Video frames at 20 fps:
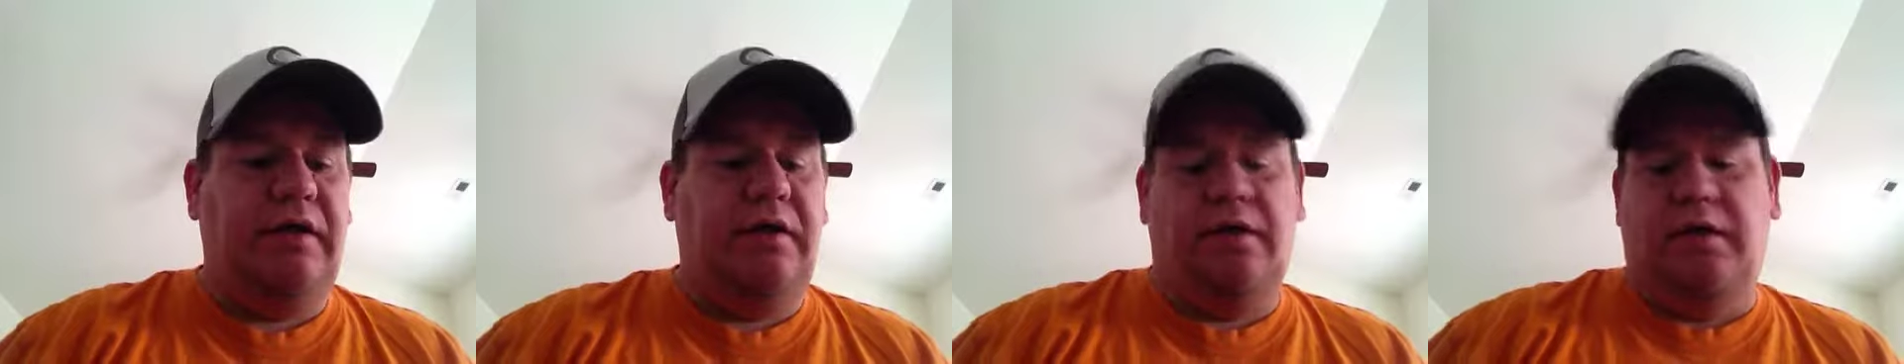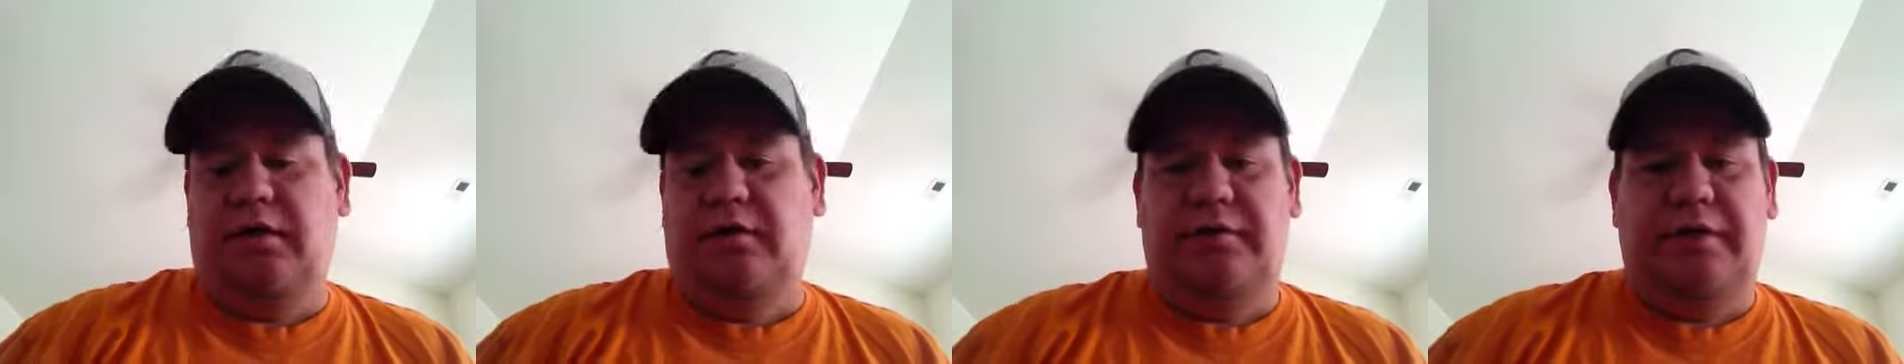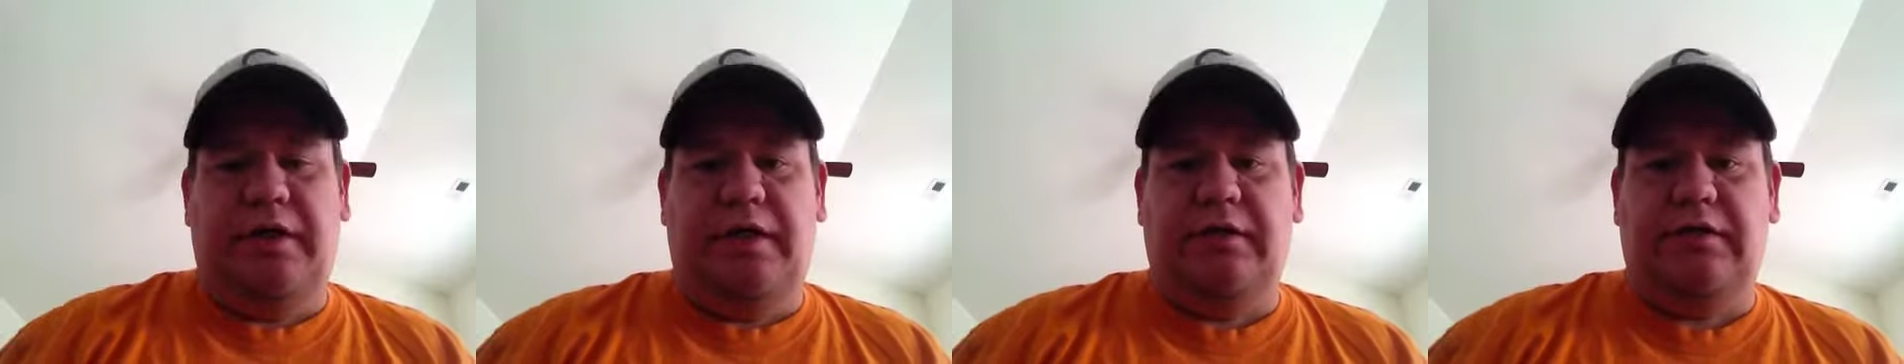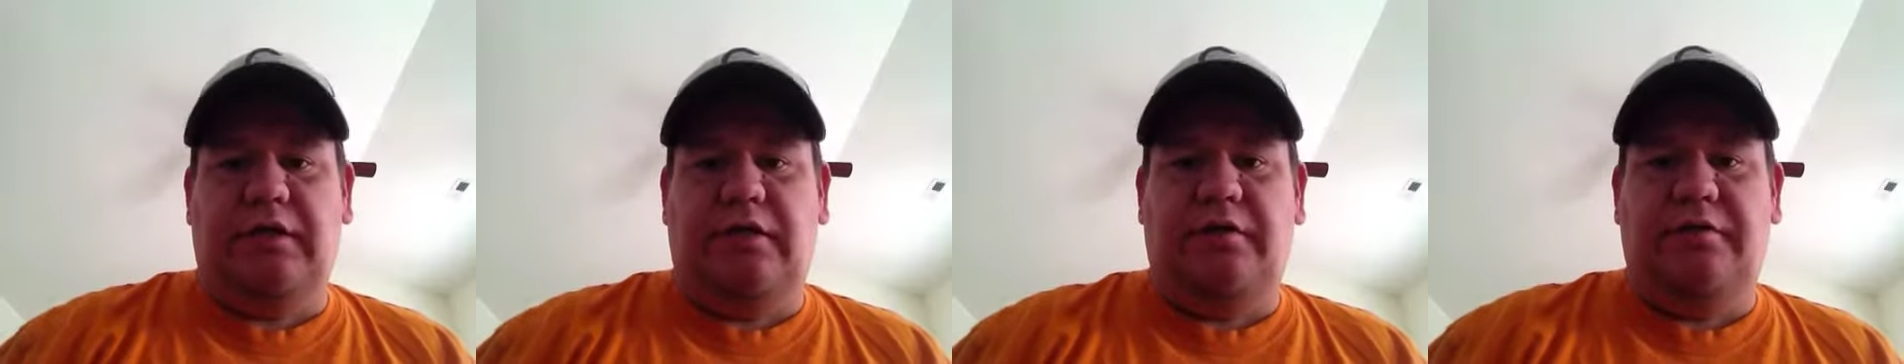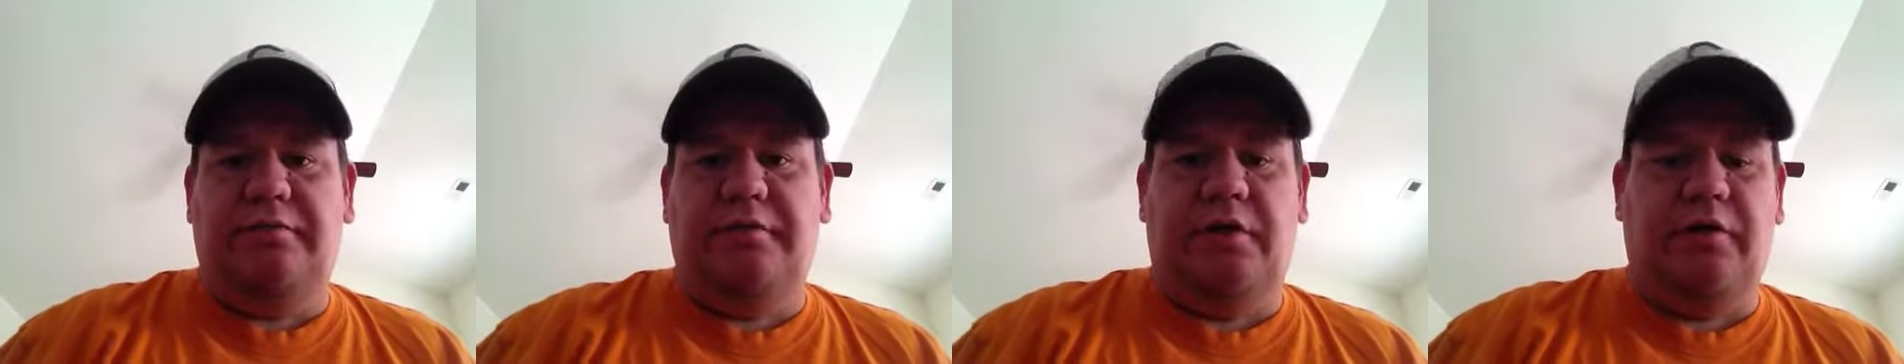You guys
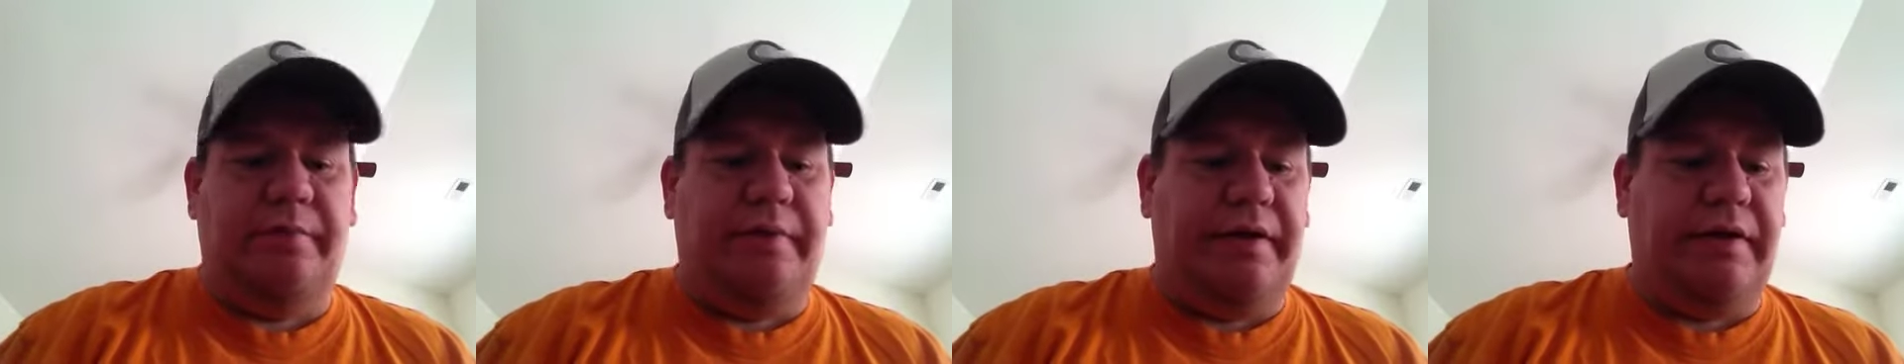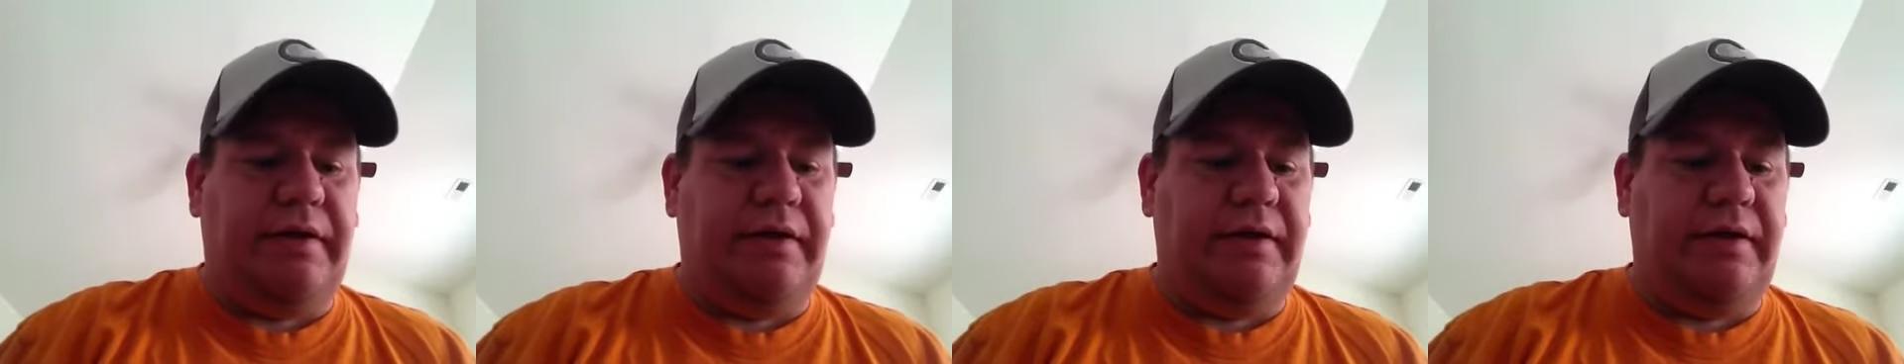all know about